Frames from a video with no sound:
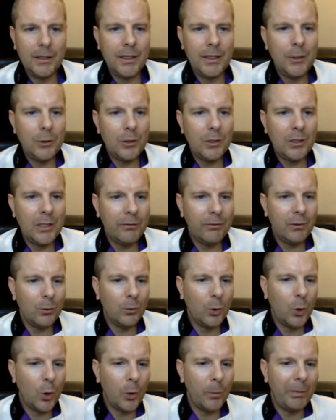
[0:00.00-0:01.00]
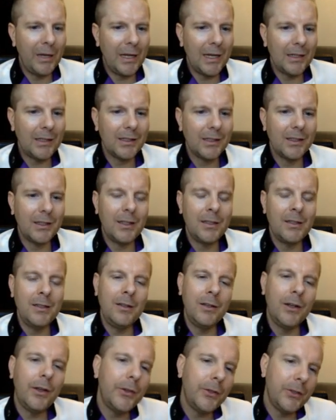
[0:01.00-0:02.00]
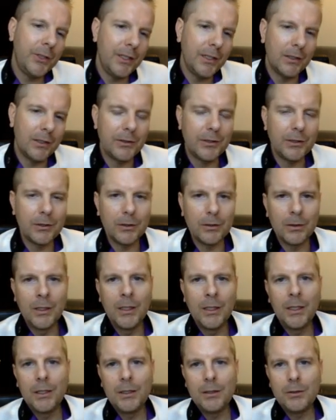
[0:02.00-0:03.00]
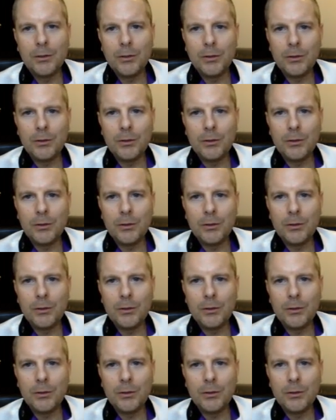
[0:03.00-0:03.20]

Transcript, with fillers: And you can even go back another year till till